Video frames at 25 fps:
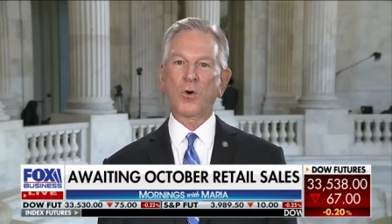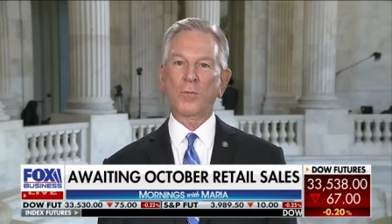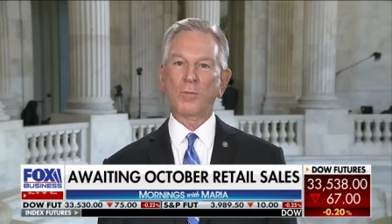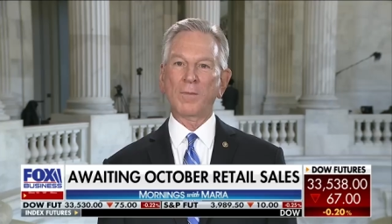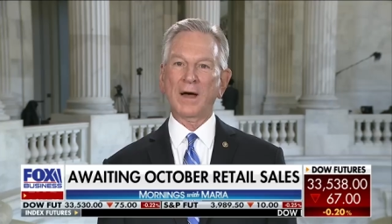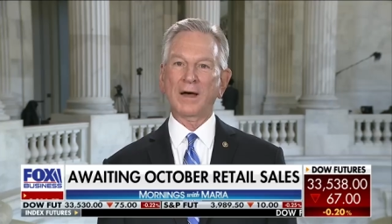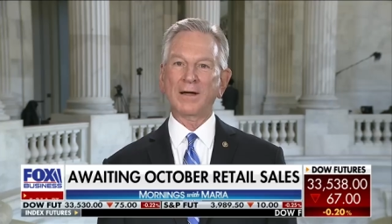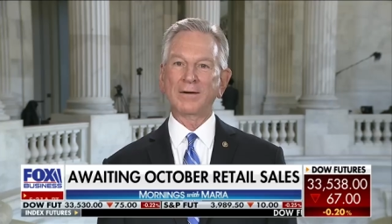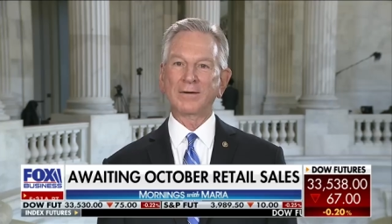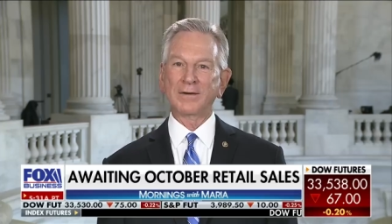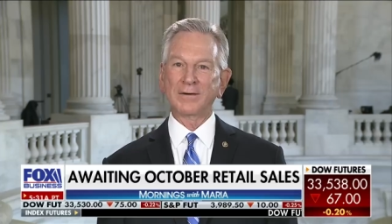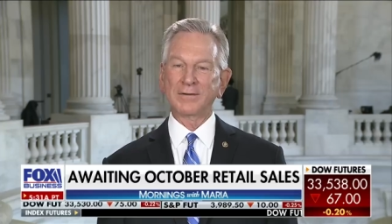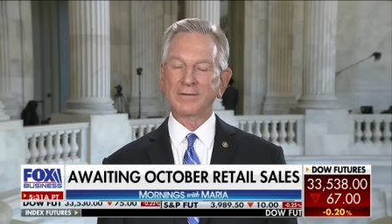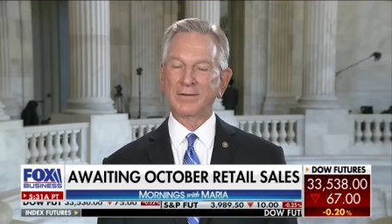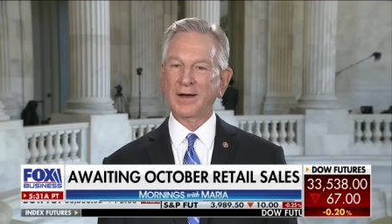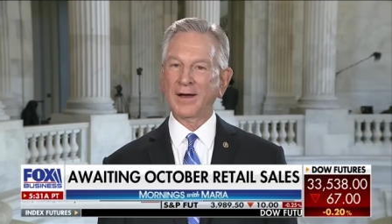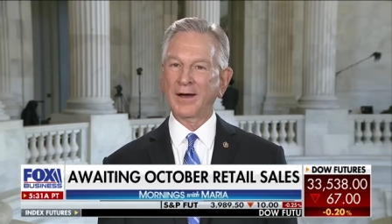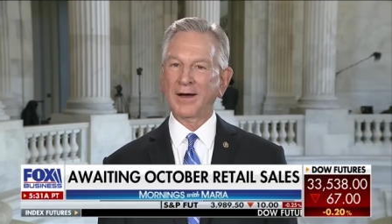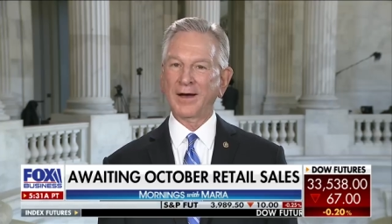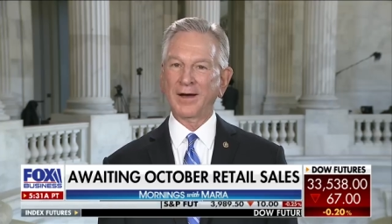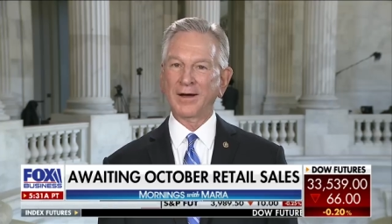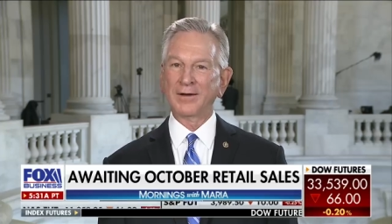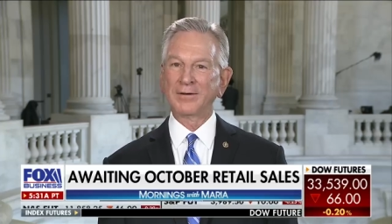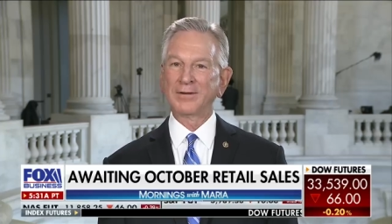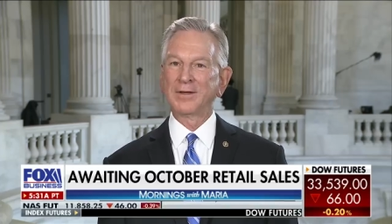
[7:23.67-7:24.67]
more about uh,
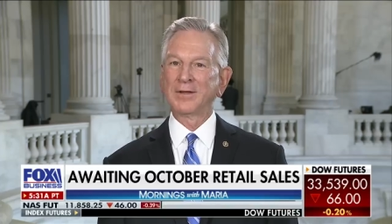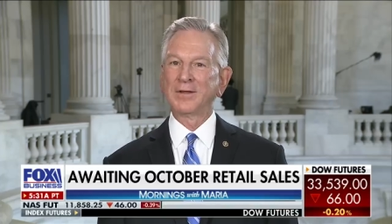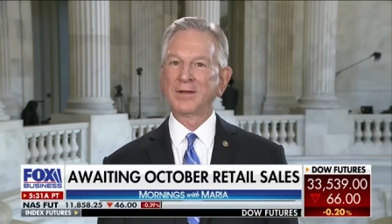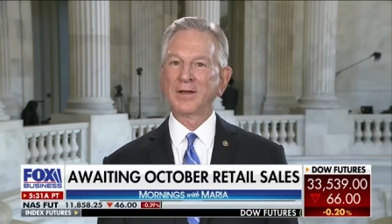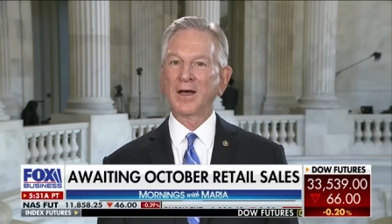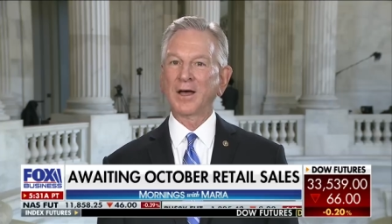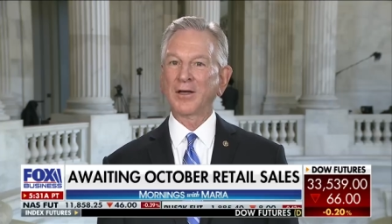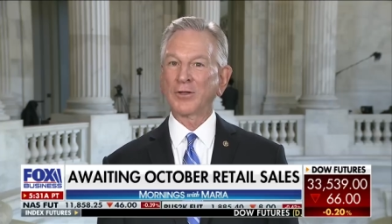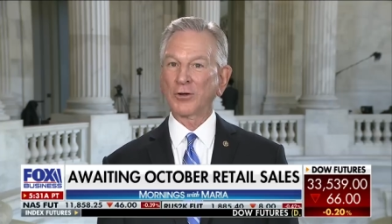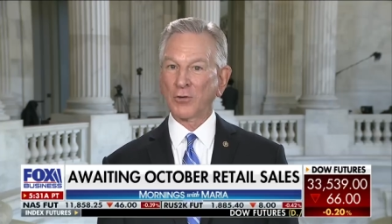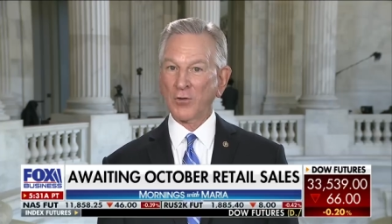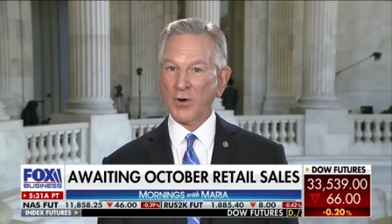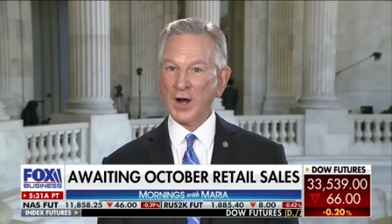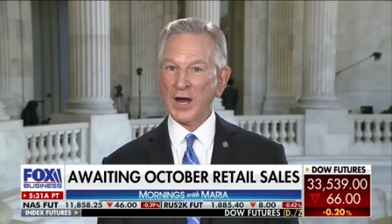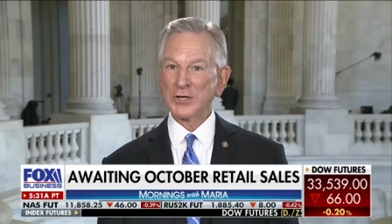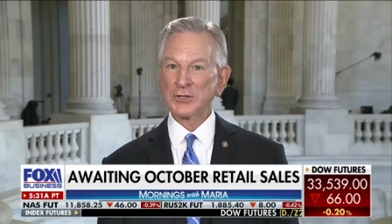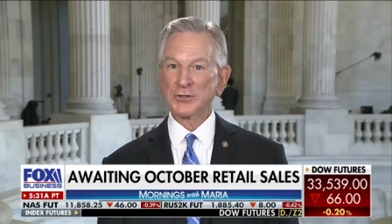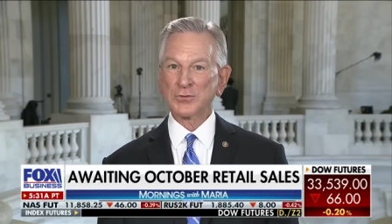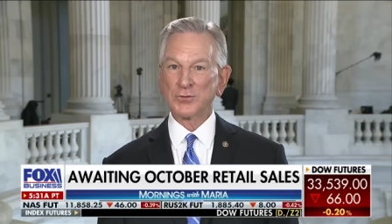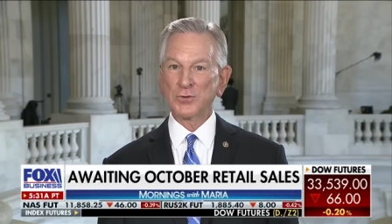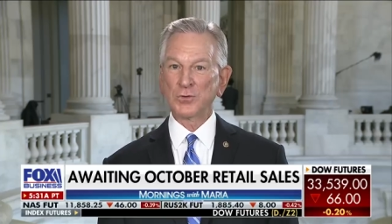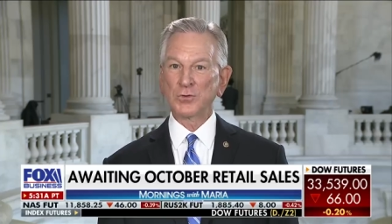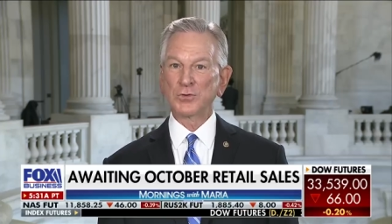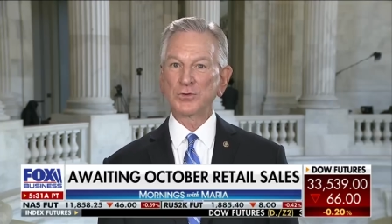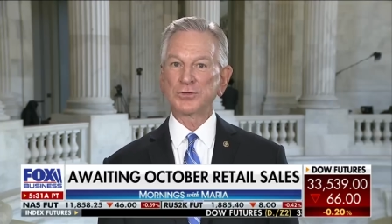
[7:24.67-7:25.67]
uh, the
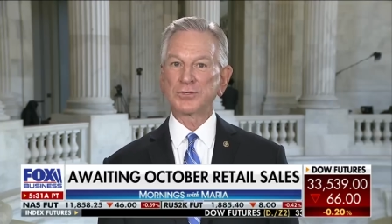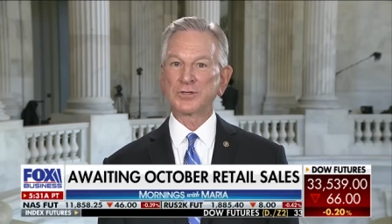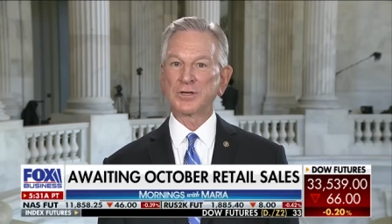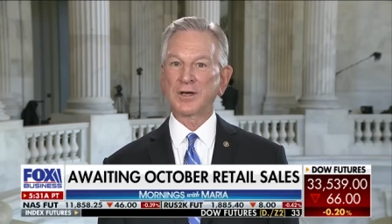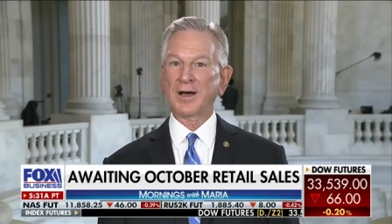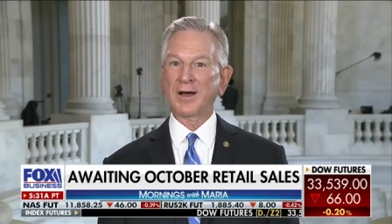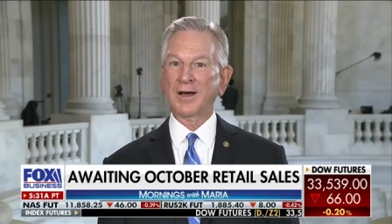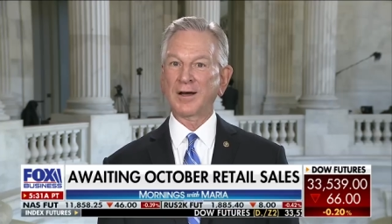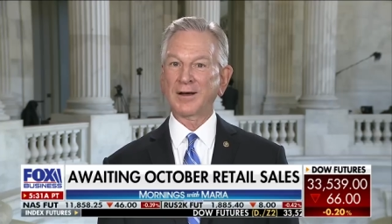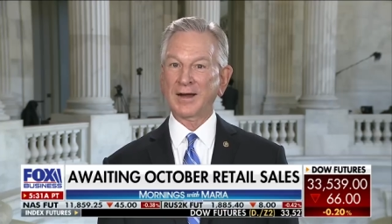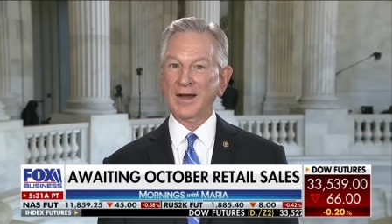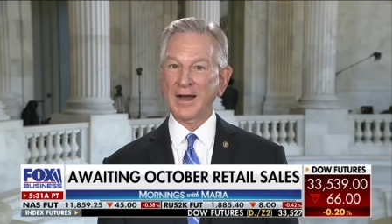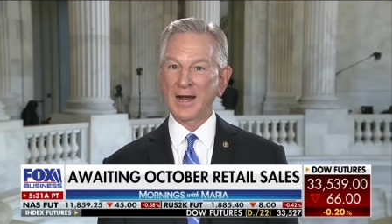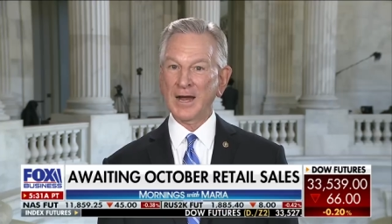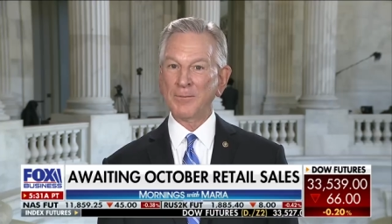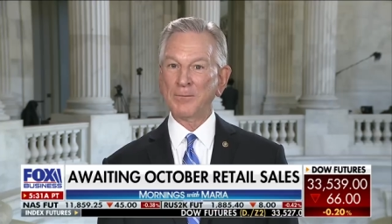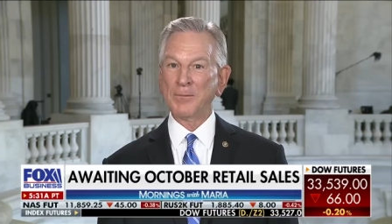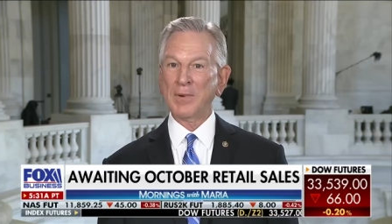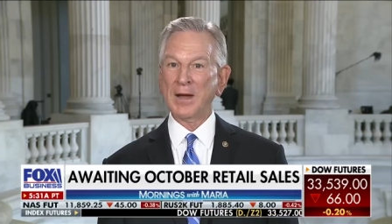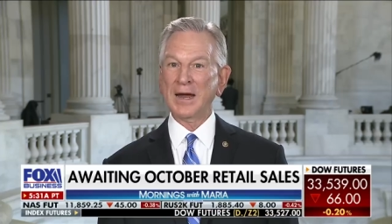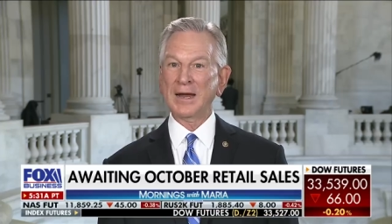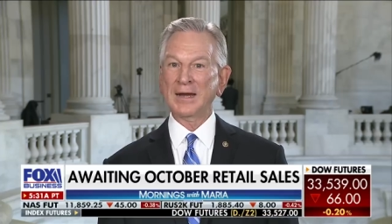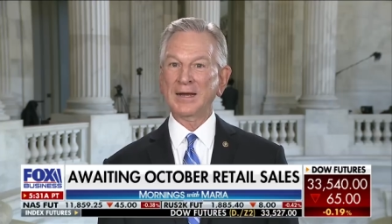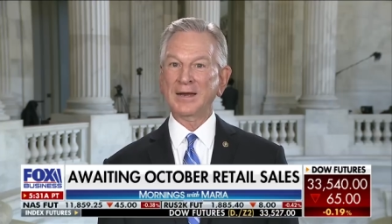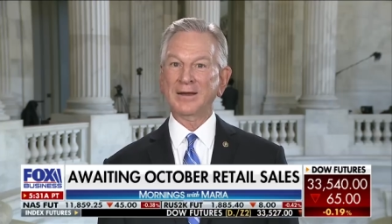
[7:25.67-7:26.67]
grassroots uh,
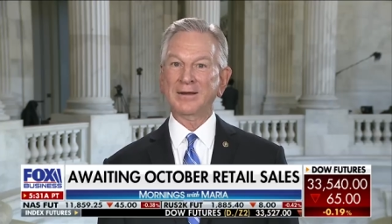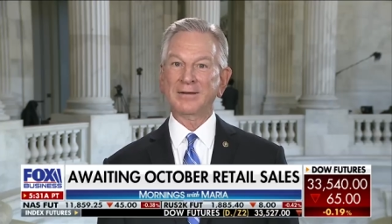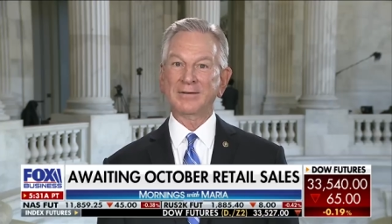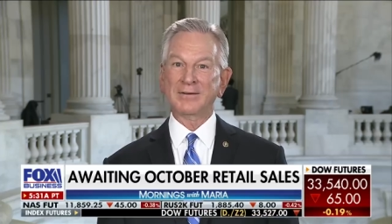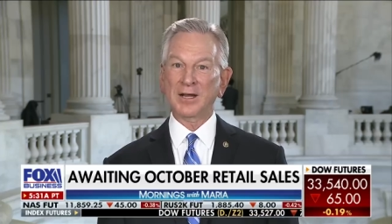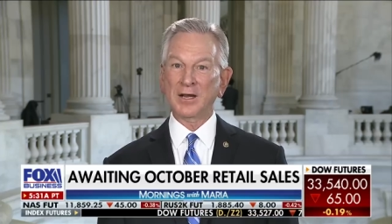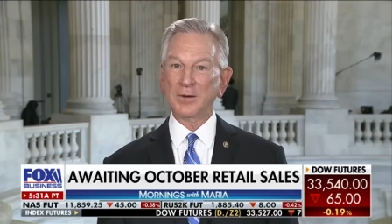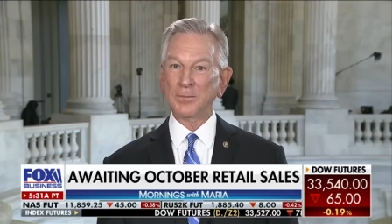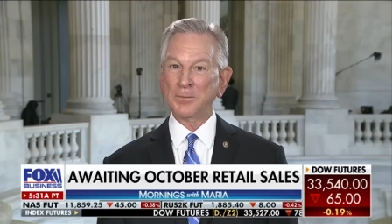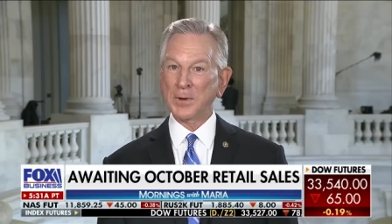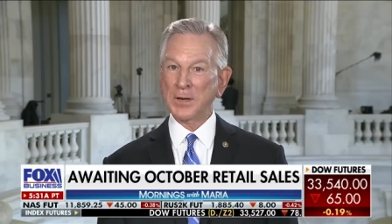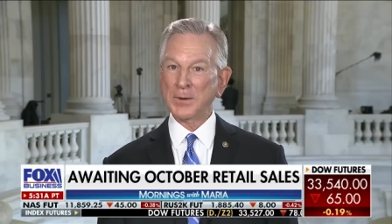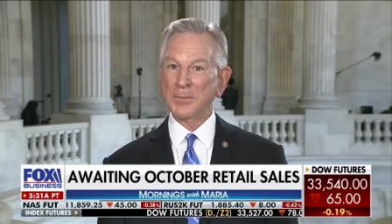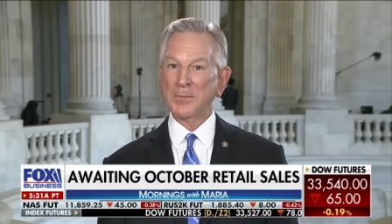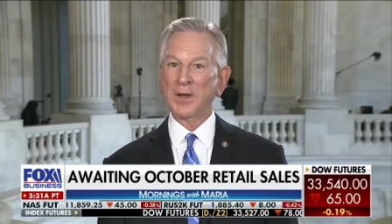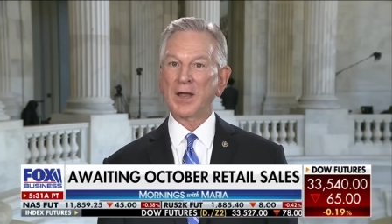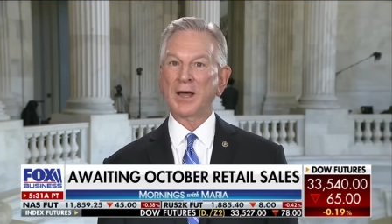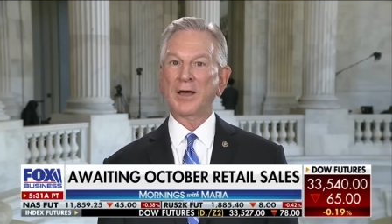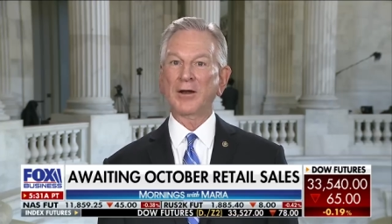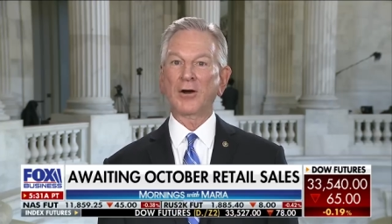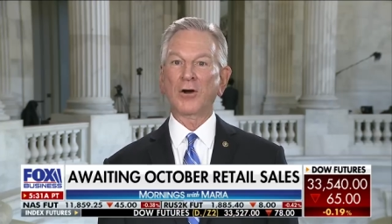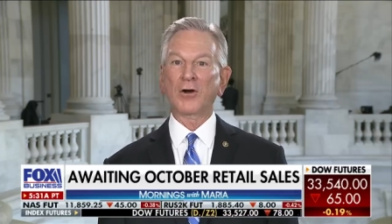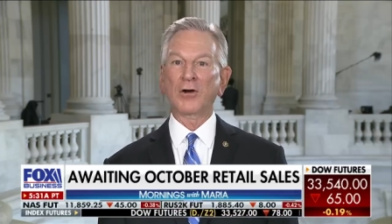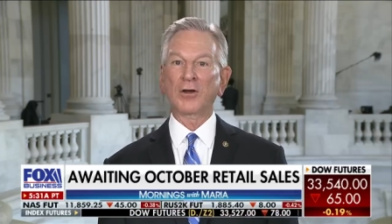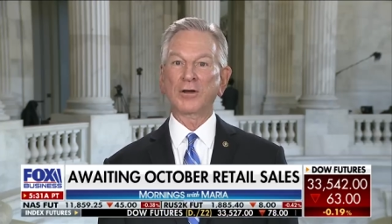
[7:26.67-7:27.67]
campaigning, getting people
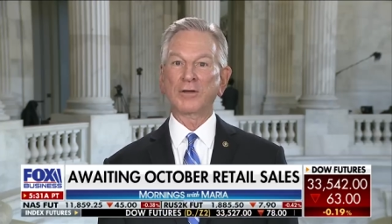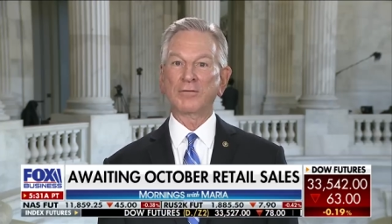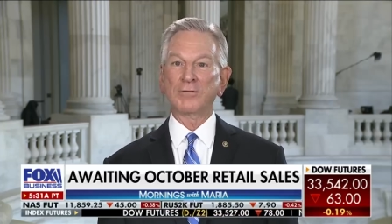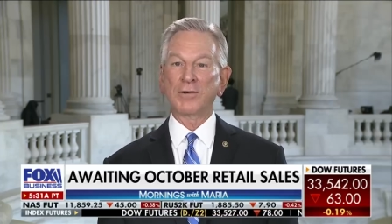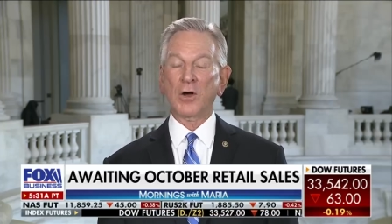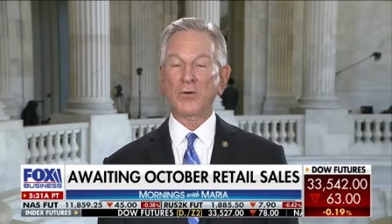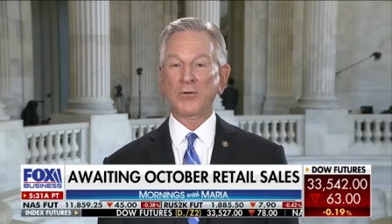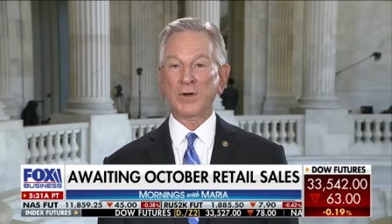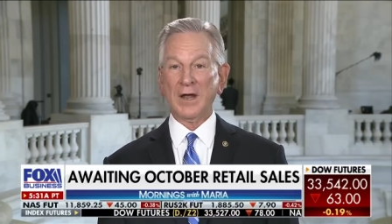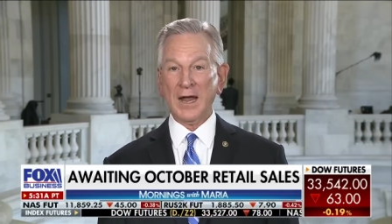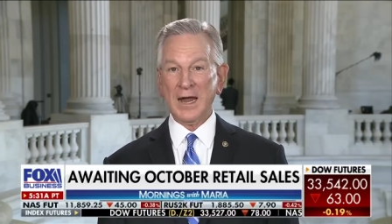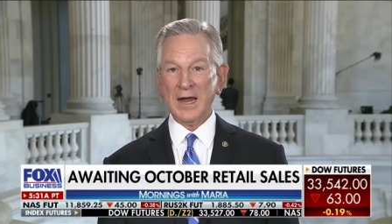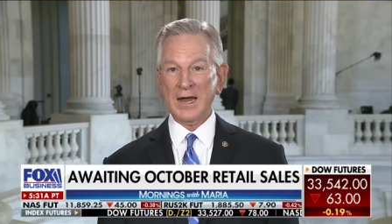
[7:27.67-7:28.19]
out early to vote,